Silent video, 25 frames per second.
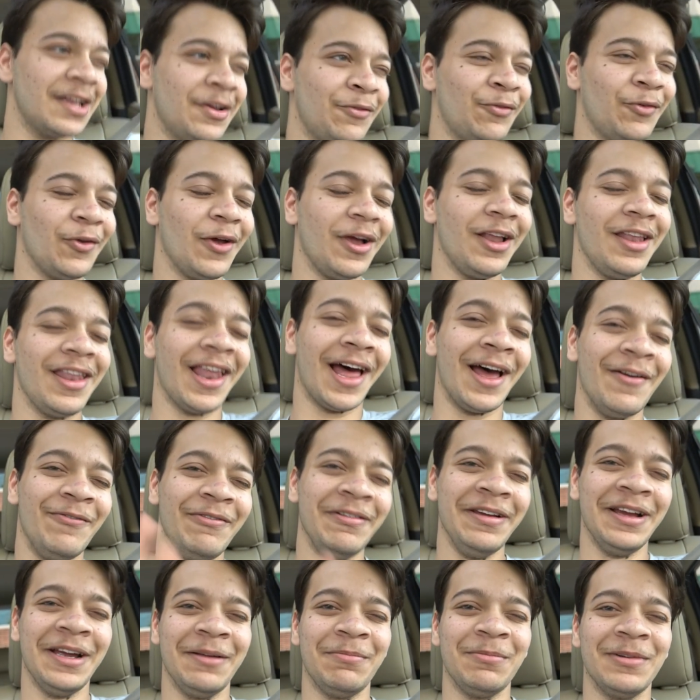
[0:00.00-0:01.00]
if you are
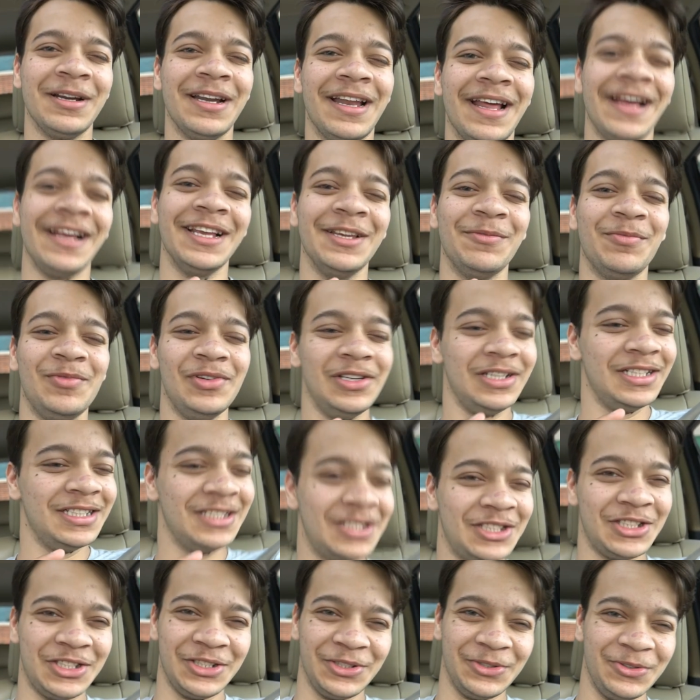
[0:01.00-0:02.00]
laughing at my dance,
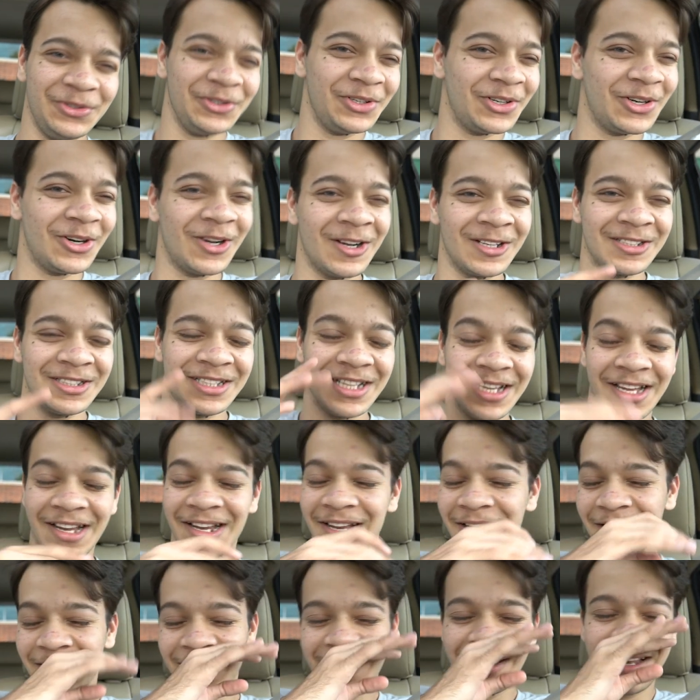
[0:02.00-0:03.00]
please do, cause they
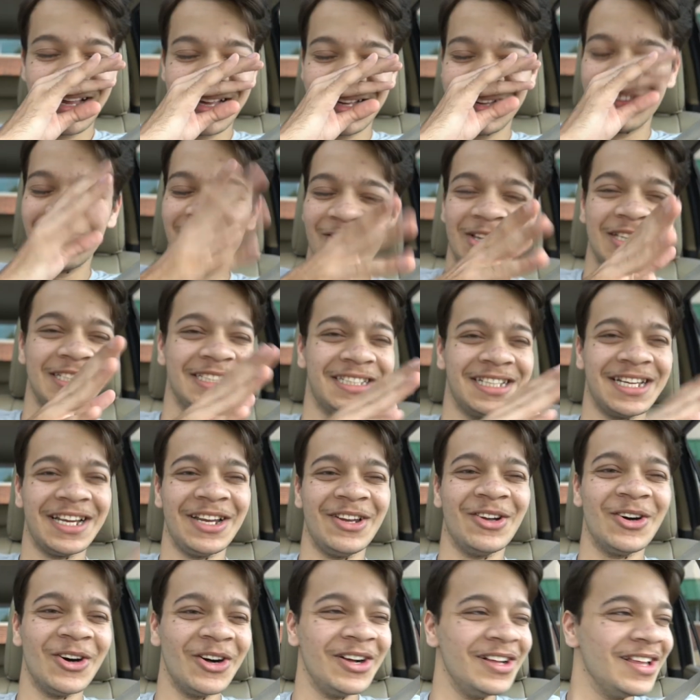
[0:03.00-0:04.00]
are like cringy
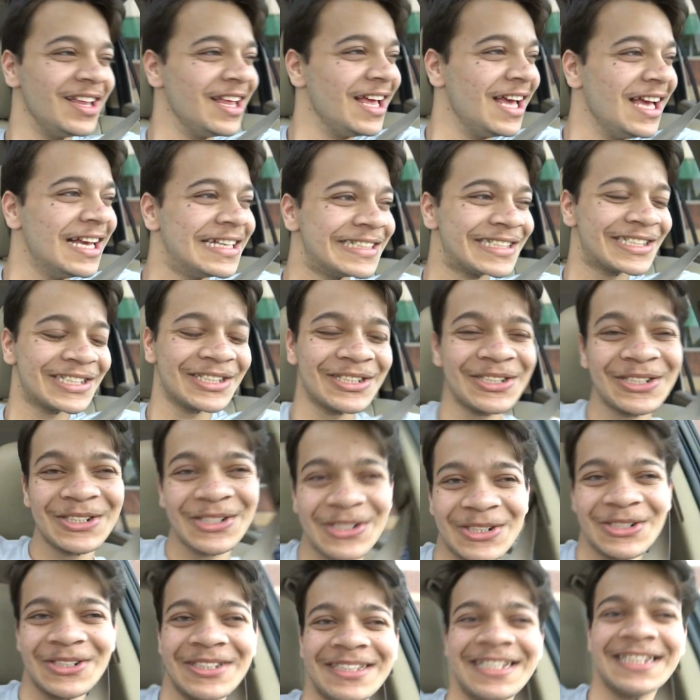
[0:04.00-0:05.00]
and all.
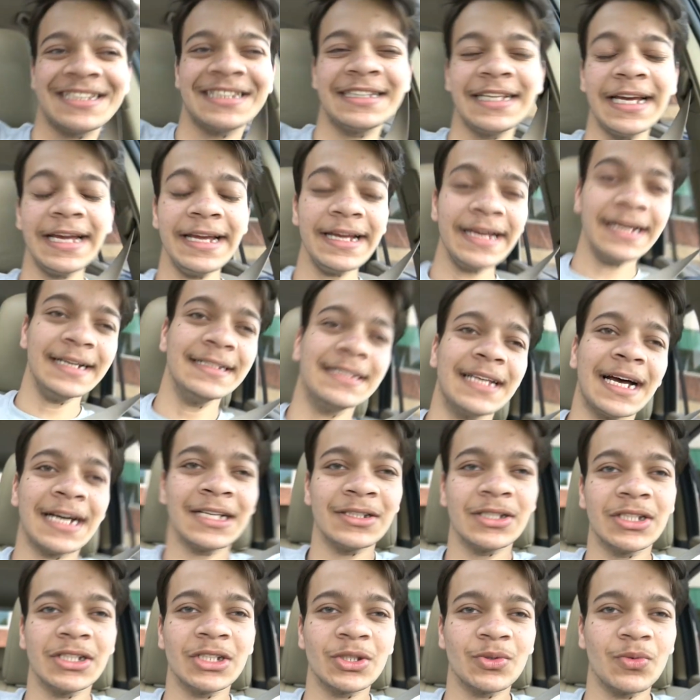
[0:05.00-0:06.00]
So the thing is, I
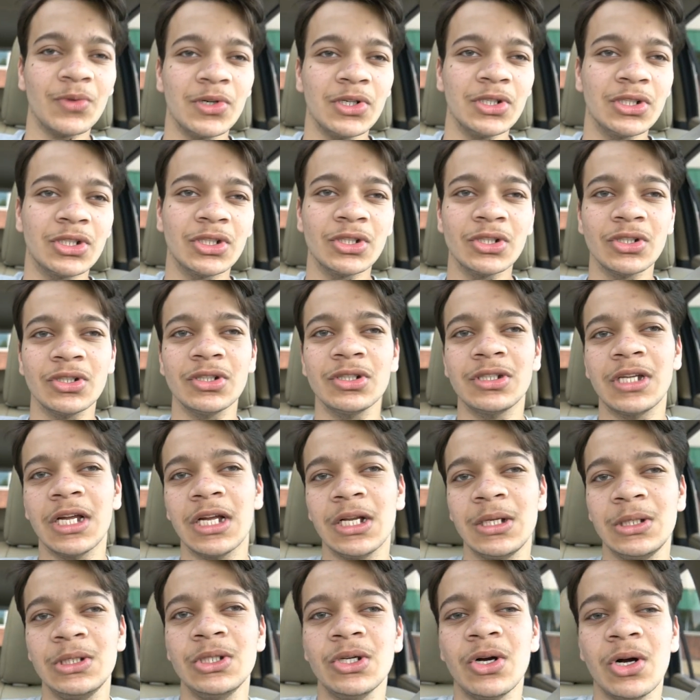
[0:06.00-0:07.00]
just want to
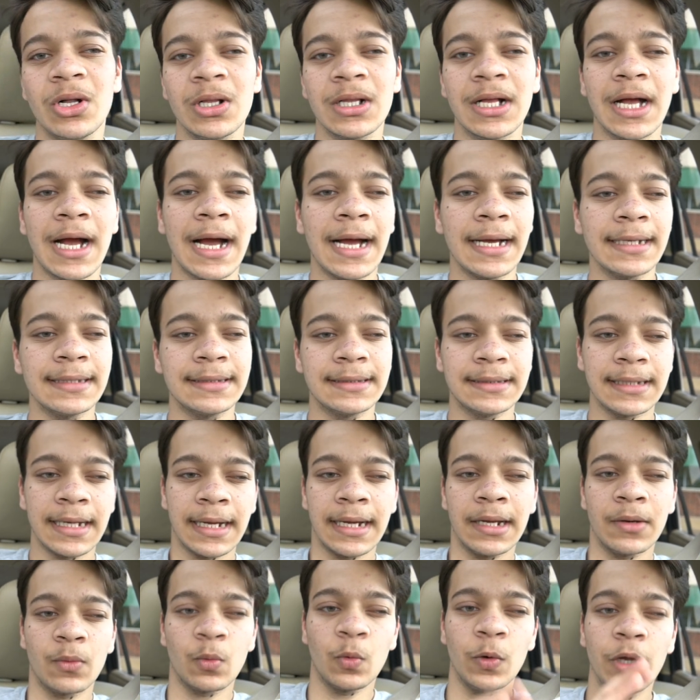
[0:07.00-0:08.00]
tell you all guys
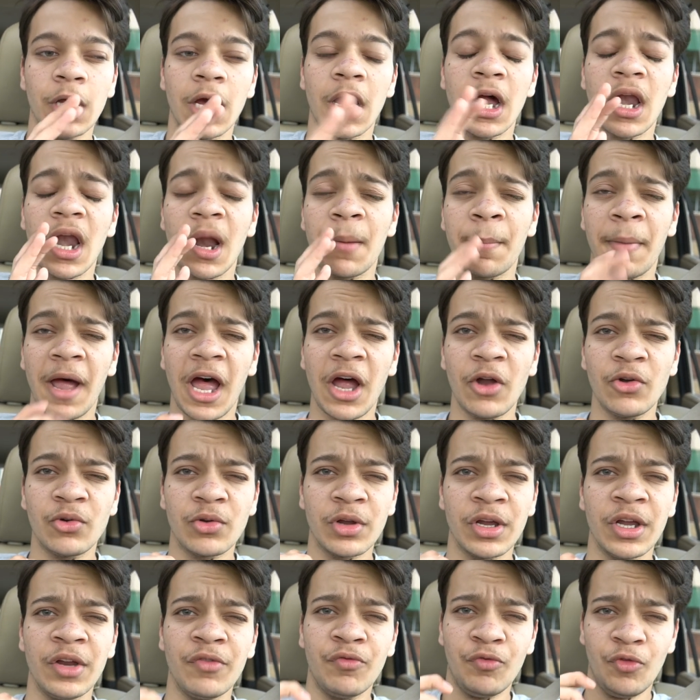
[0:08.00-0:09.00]
that we are about
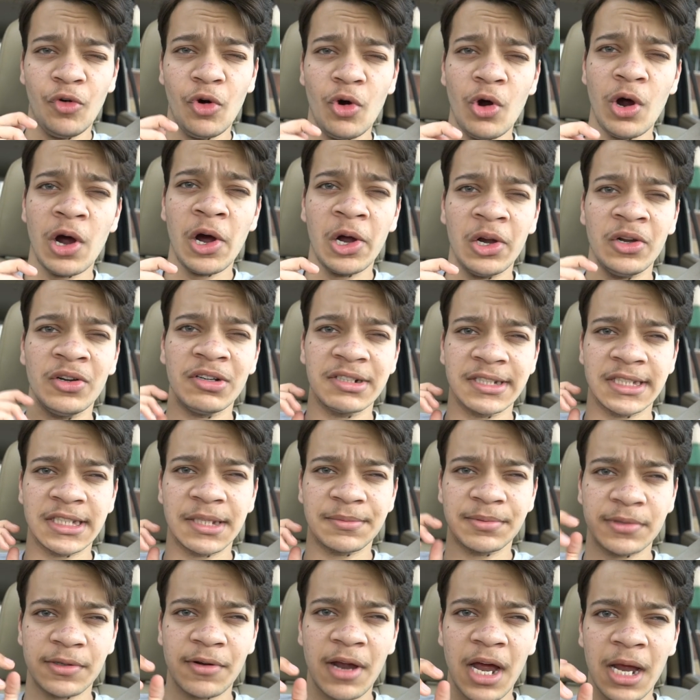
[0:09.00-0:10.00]
to hit 400
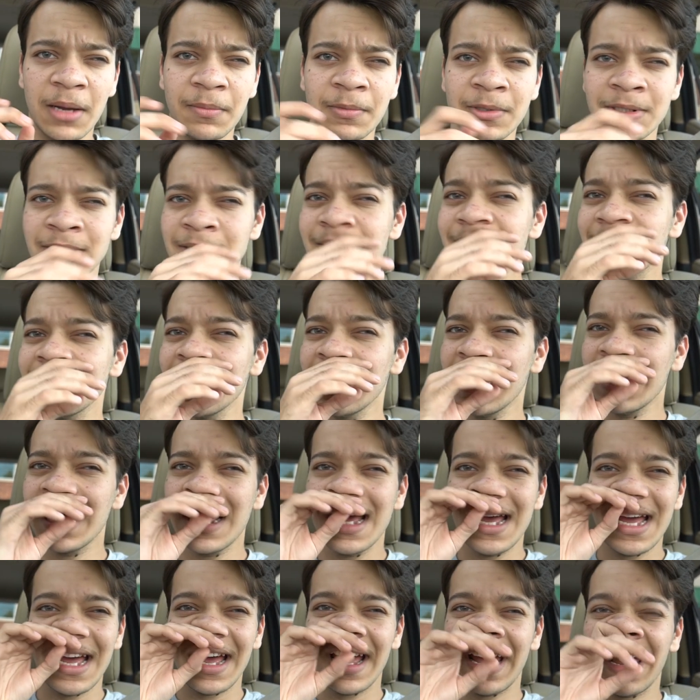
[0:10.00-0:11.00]
subscribers
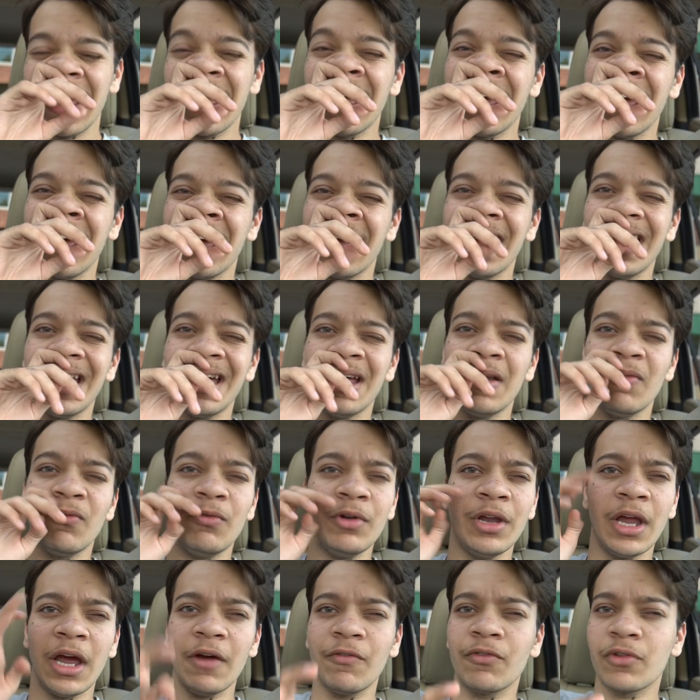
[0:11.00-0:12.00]
and
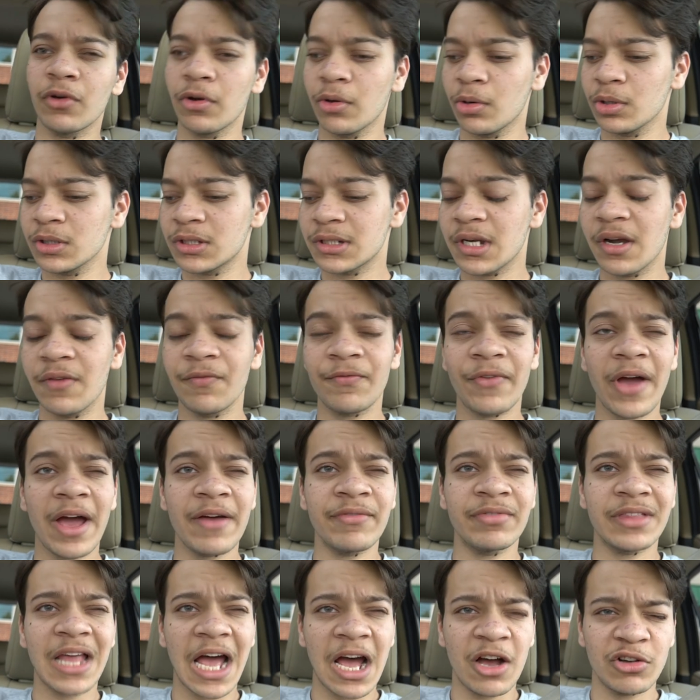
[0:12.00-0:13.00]
we have crossed
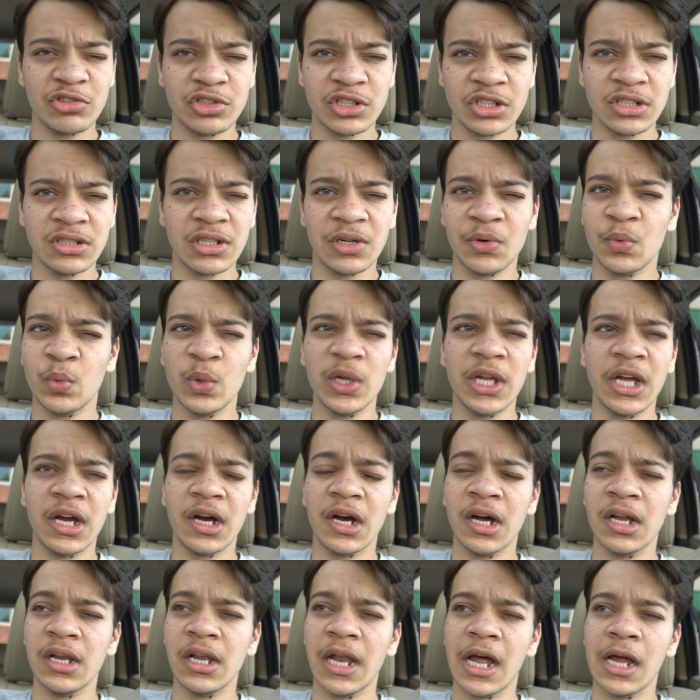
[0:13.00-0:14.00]
35,000. We
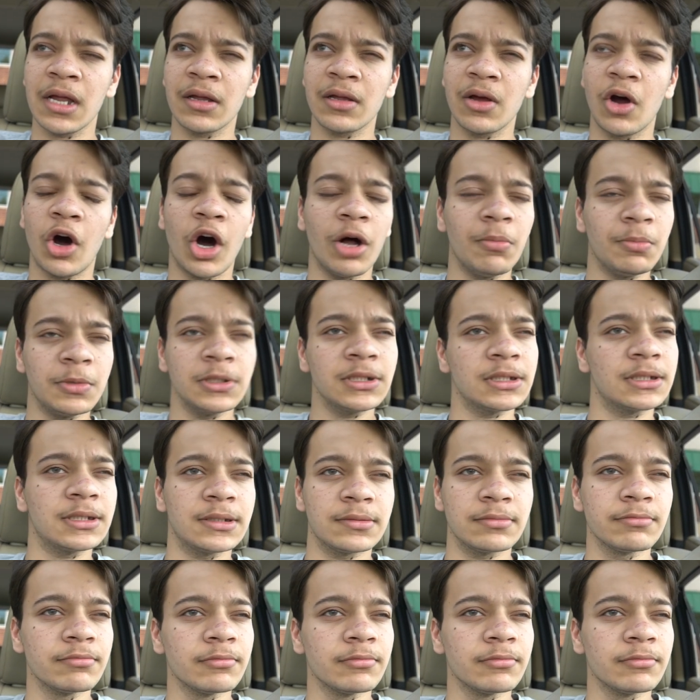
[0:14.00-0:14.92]
are like almost